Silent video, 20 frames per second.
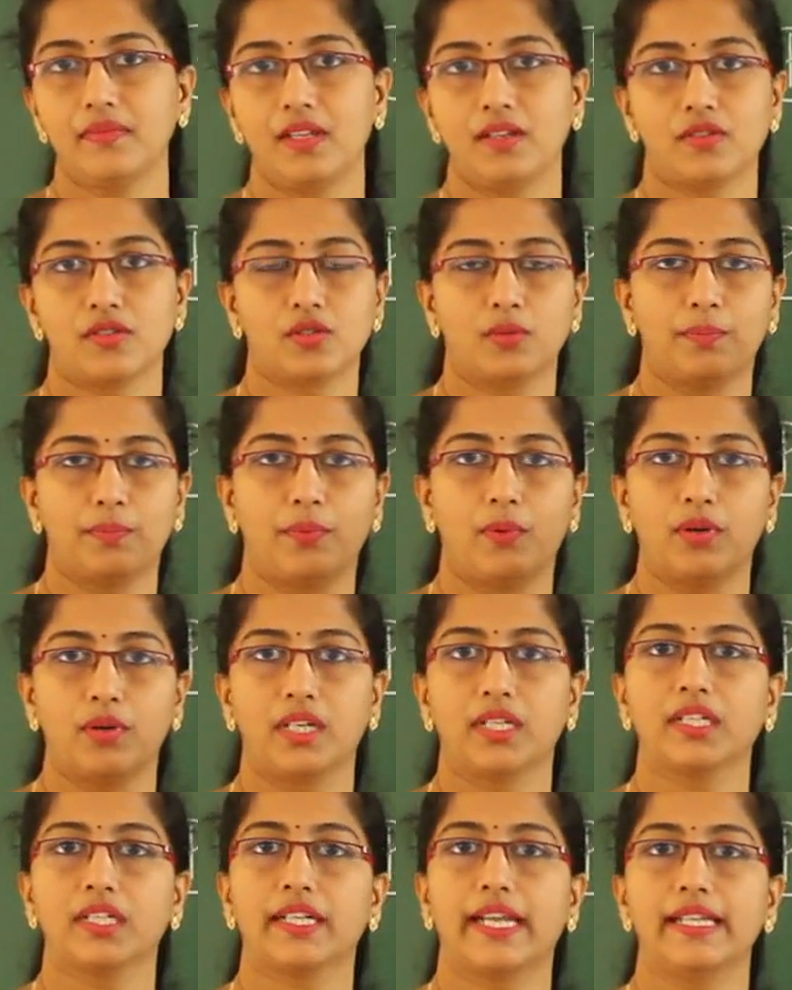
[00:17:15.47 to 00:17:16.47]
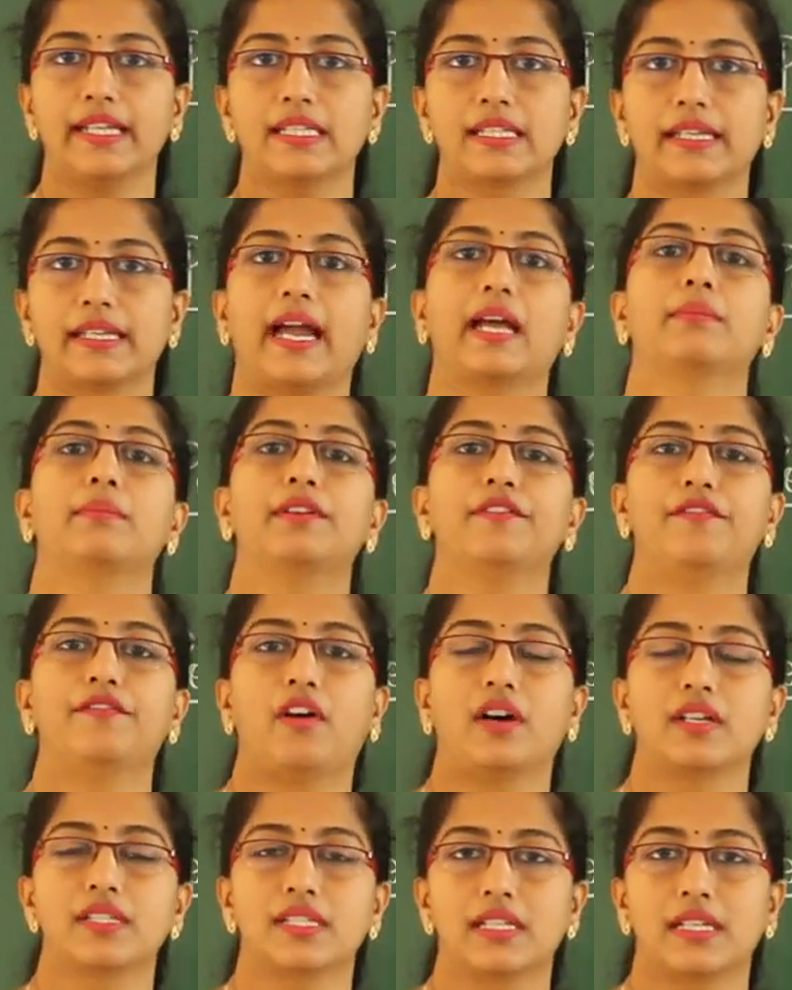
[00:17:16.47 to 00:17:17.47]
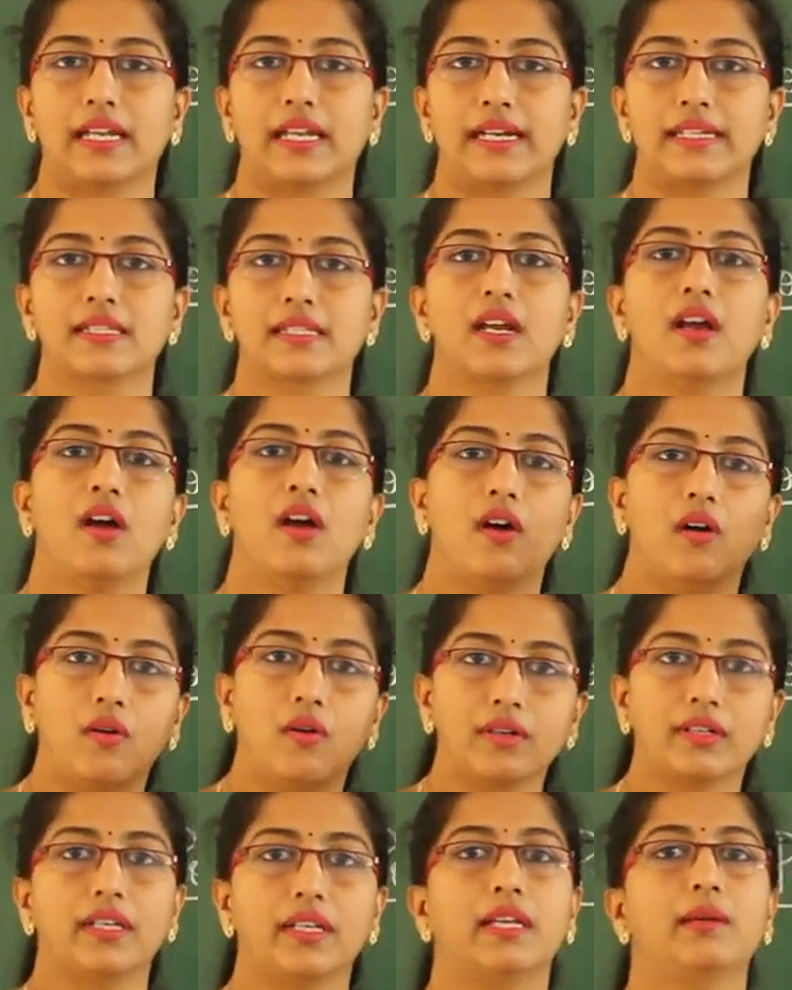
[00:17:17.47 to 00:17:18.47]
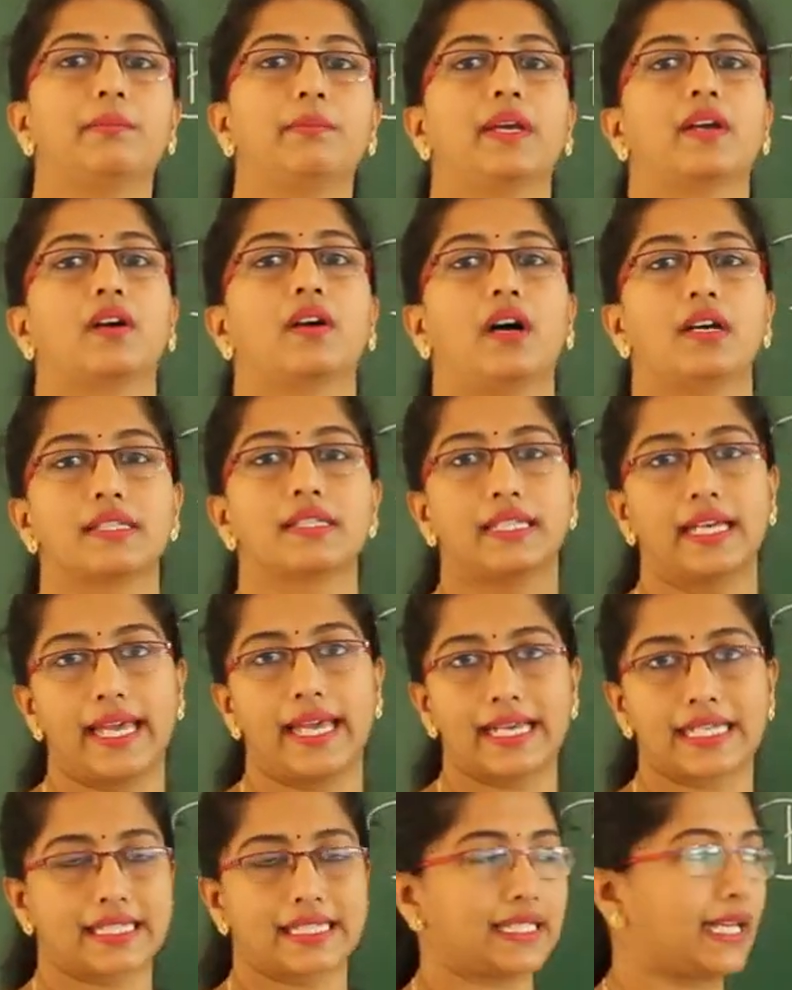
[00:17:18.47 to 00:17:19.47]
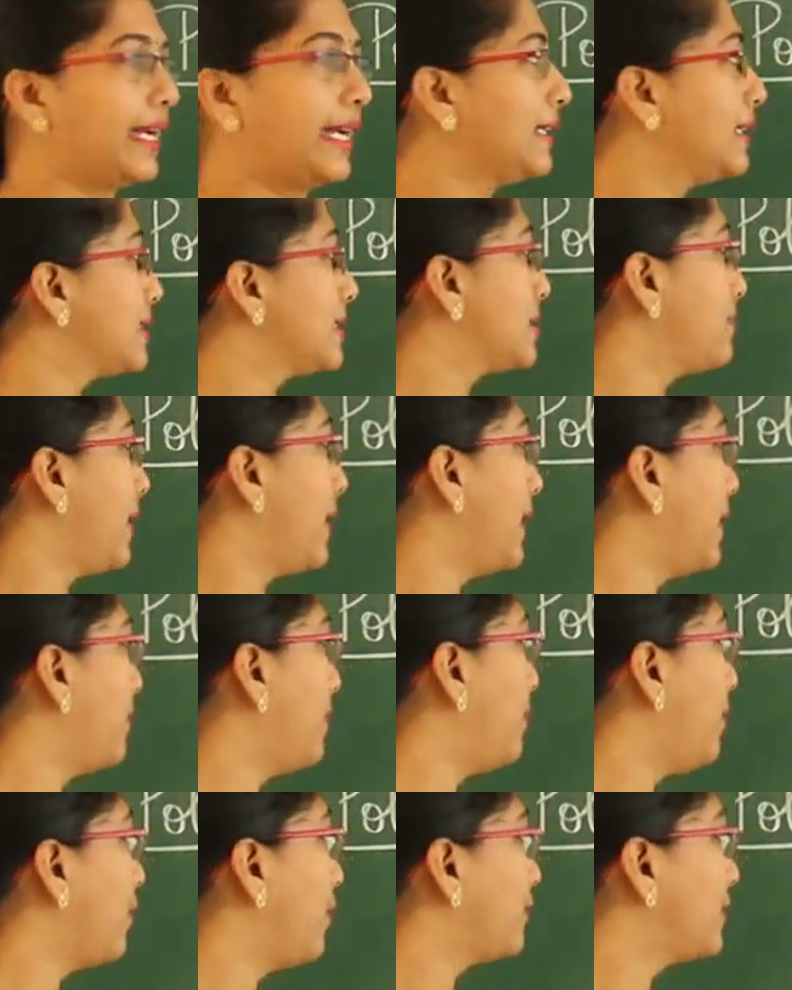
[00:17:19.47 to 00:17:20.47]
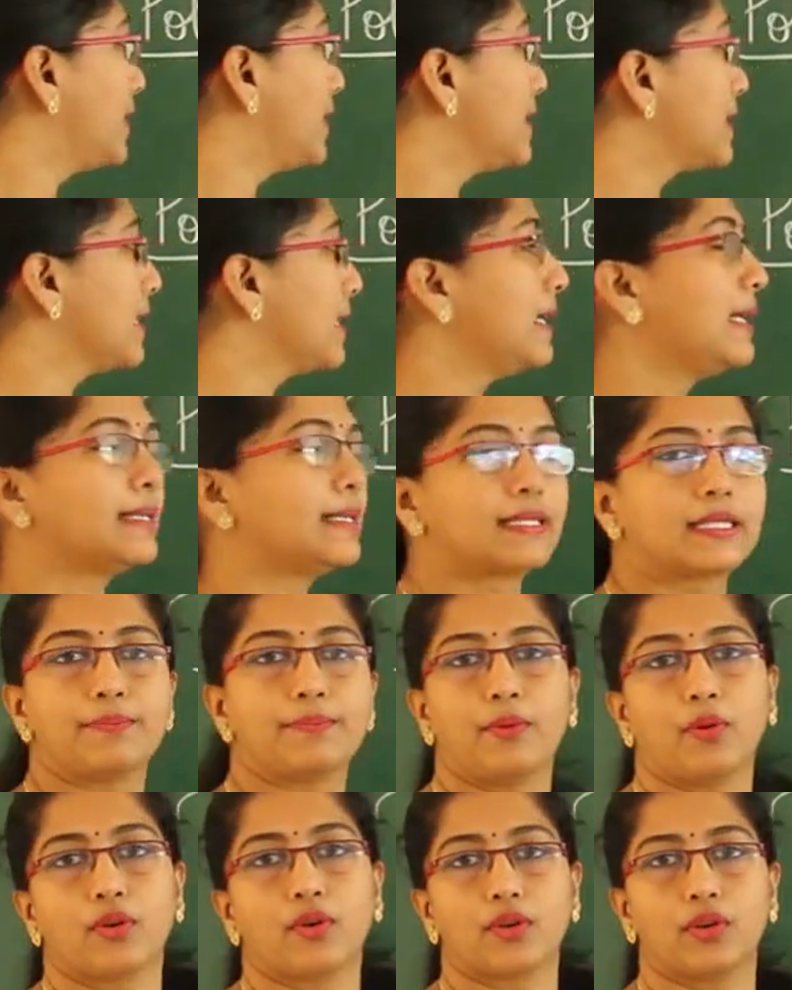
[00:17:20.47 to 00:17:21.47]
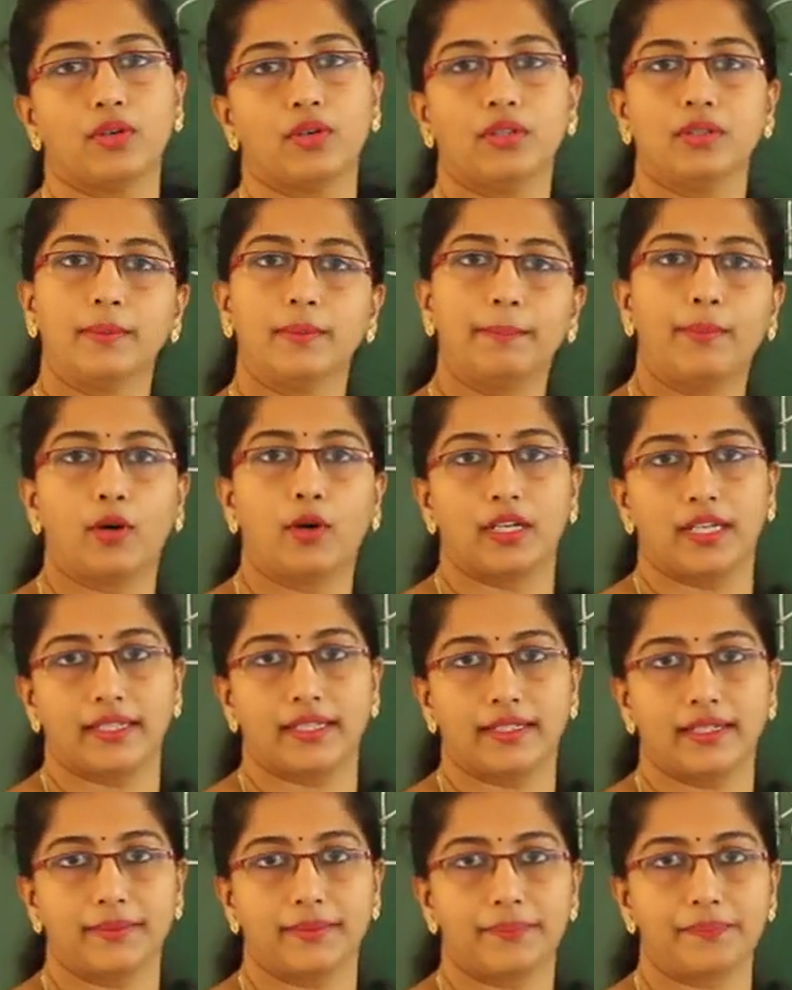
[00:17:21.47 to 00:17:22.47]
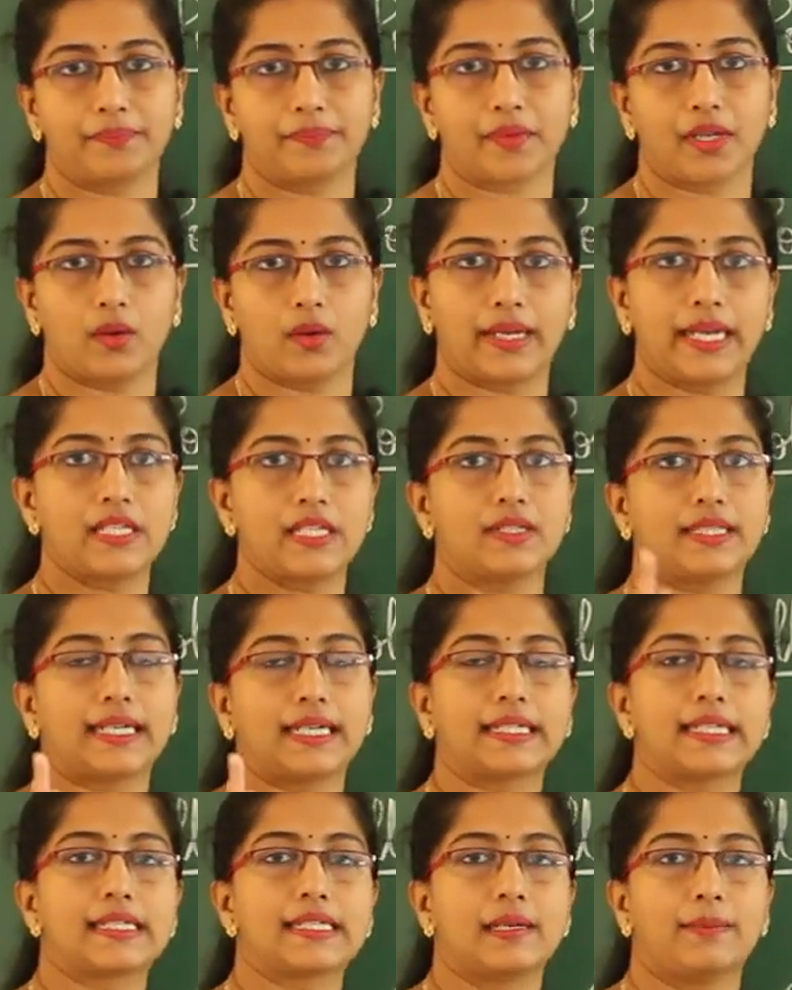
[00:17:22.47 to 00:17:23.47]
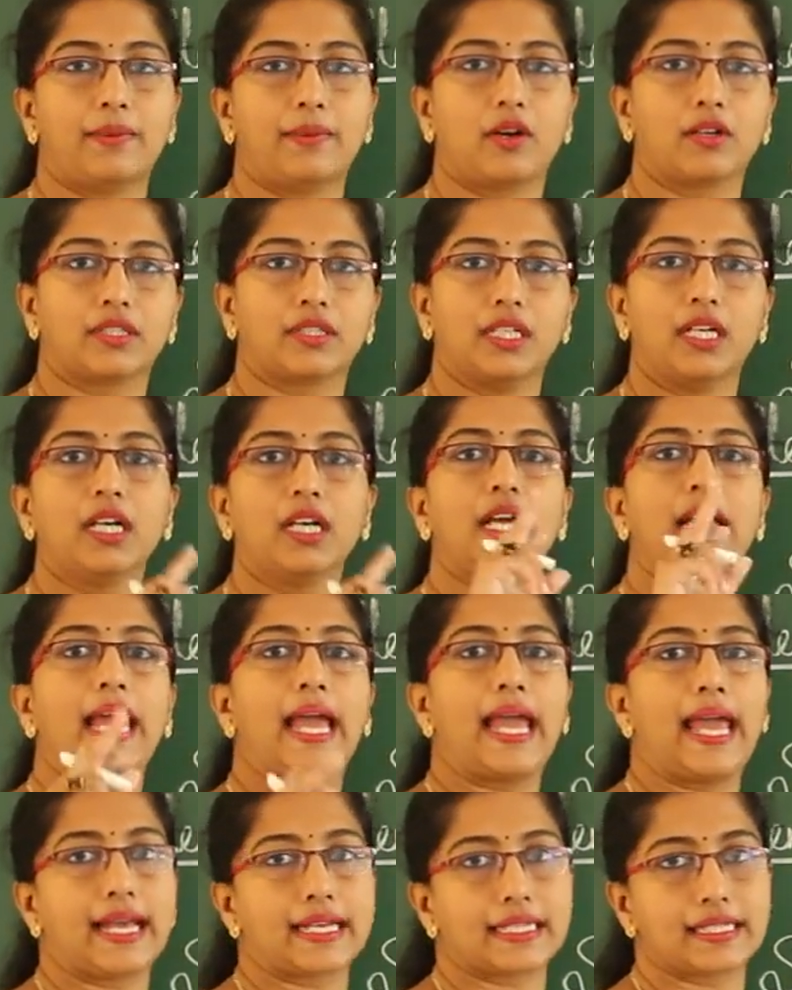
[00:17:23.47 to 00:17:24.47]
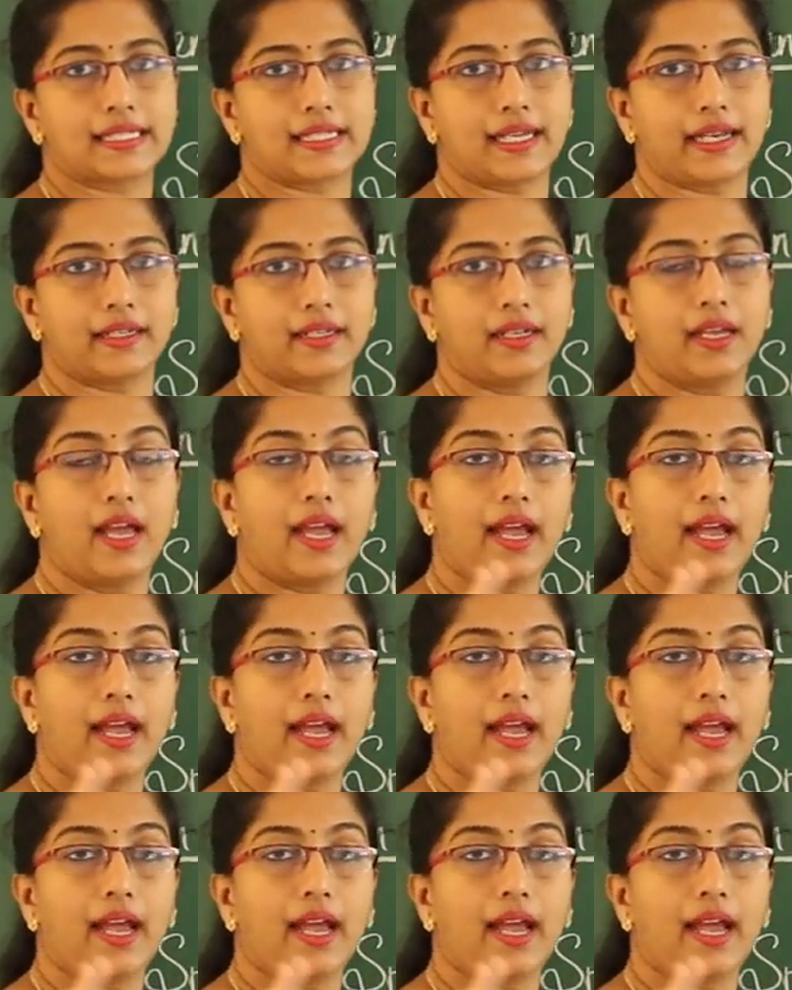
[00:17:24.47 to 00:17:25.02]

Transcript: So pollen grains can be fossilized only because the exine is made up of this sporopollenin. Okay, so that is about the exine.